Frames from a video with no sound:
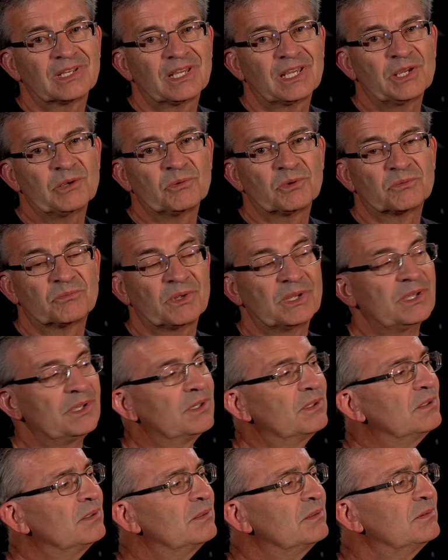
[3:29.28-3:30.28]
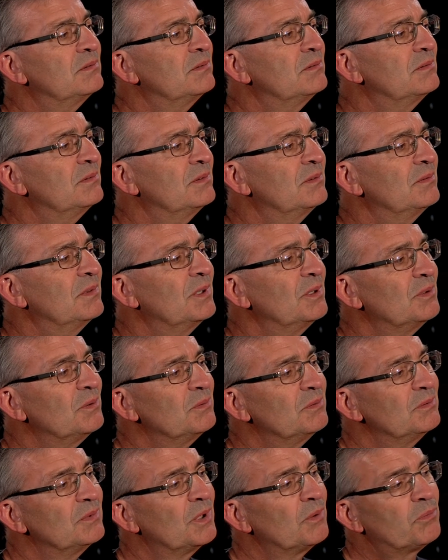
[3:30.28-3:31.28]
he would be
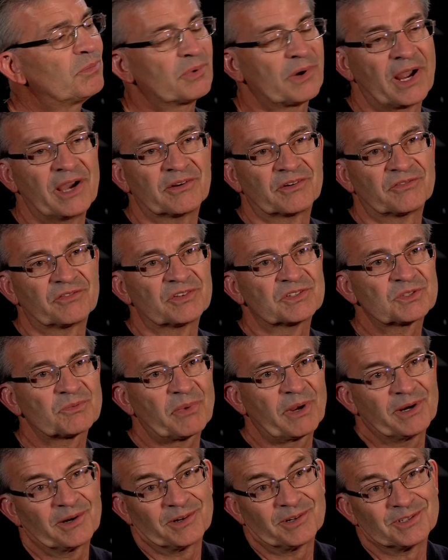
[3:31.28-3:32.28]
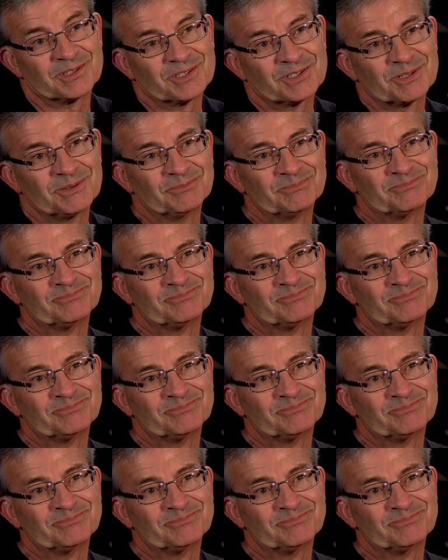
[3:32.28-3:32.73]
proud of his parents.